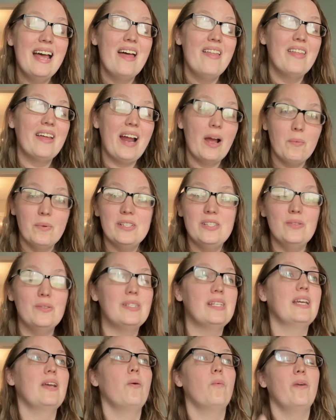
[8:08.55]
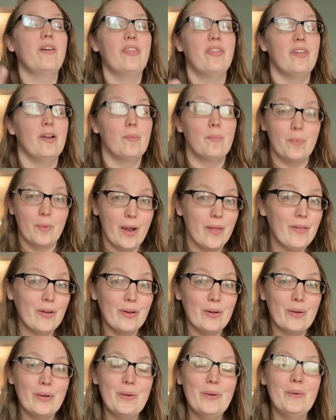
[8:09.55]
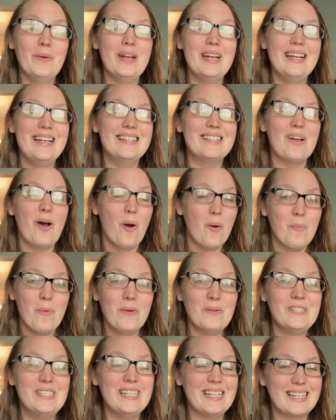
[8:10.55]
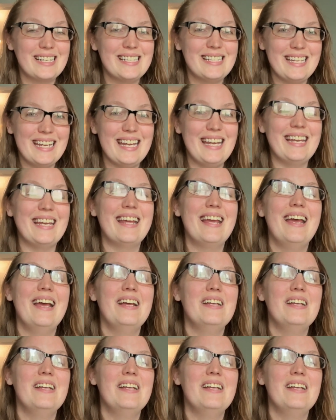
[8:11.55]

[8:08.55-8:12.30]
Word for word: that I was using with their brother who is almost 16.